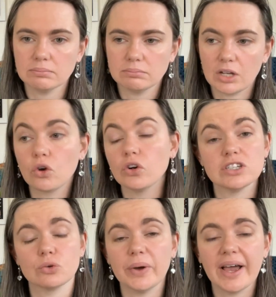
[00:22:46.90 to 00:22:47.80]

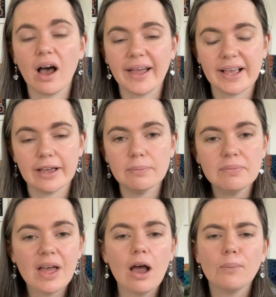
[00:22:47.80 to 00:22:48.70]
according to where I
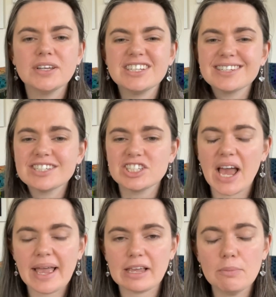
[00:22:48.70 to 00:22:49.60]
am, which is a
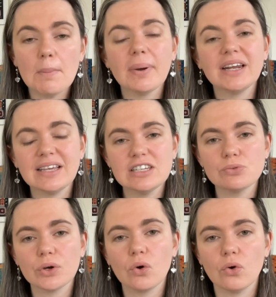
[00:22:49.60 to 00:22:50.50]
shame, but it
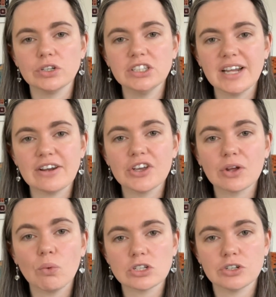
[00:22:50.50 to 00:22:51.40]
is recorded and you
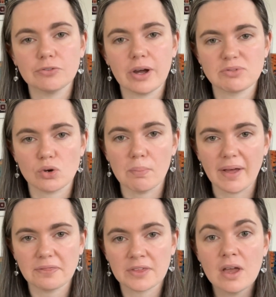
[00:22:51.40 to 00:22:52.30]
can watch it for up to a
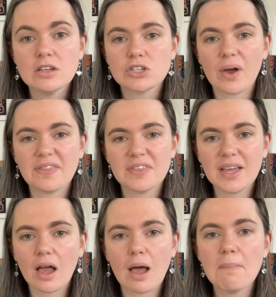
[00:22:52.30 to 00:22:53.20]
month. So I
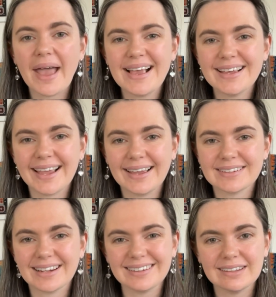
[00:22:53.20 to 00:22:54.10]
think I may
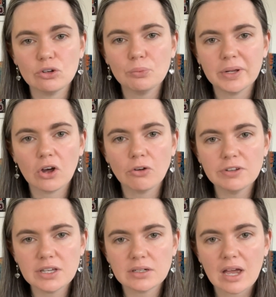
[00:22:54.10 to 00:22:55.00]
get a little bit of
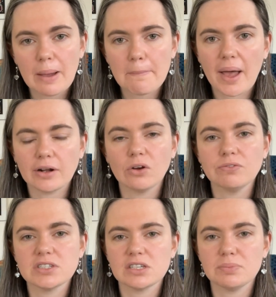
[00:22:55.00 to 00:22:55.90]
it, but
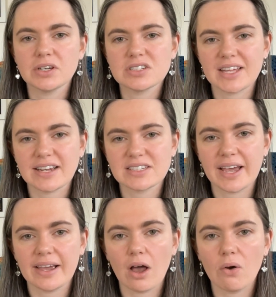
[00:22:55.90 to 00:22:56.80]
obviously because that
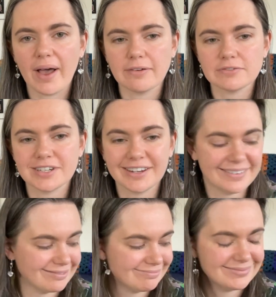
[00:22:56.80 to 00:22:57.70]
day I'll have to
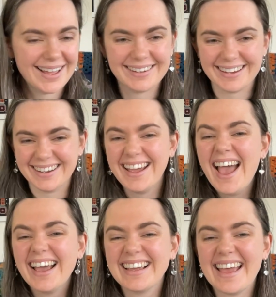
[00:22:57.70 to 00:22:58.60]

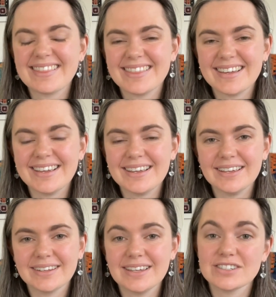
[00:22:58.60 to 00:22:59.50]
get
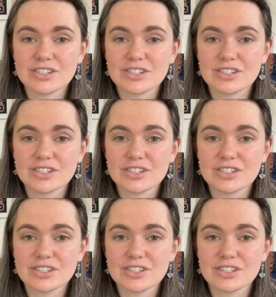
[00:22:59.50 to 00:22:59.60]
the kids to